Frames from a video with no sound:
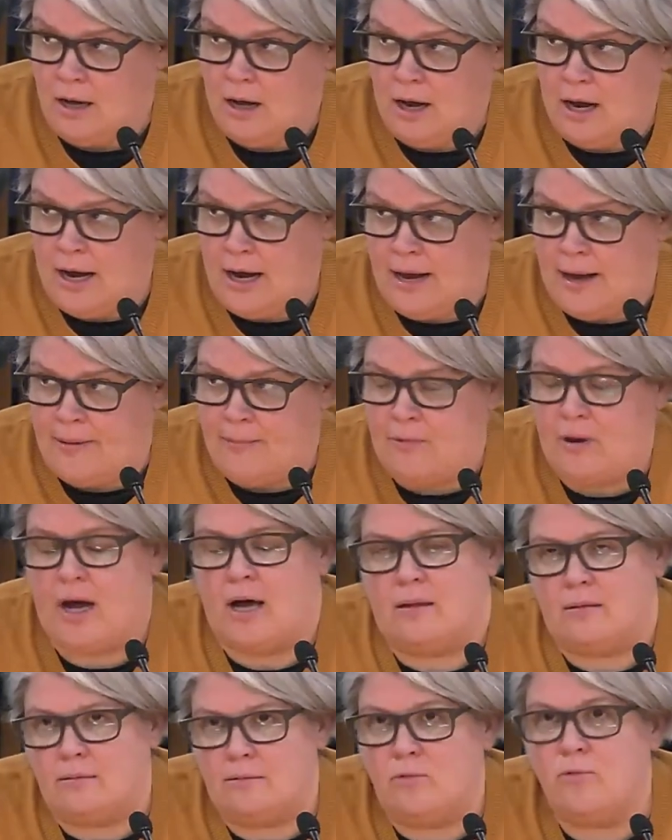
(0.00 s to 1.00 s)

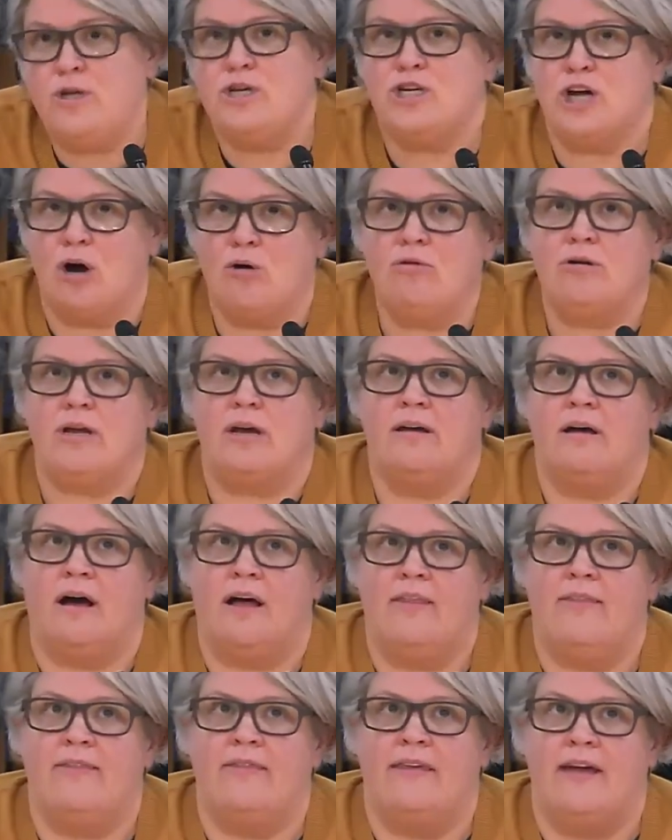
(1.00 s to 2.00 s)
Well, we don't
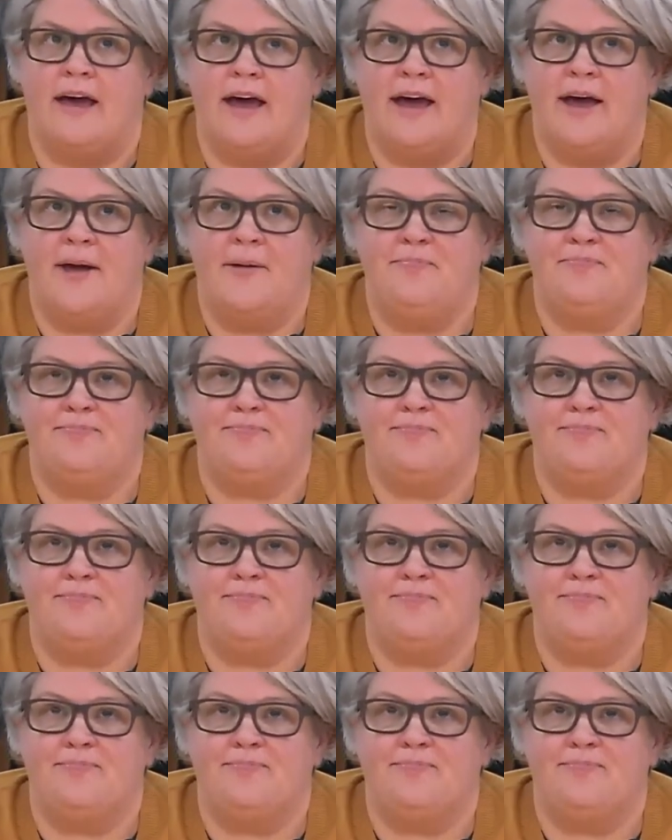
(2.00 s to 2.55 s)
on the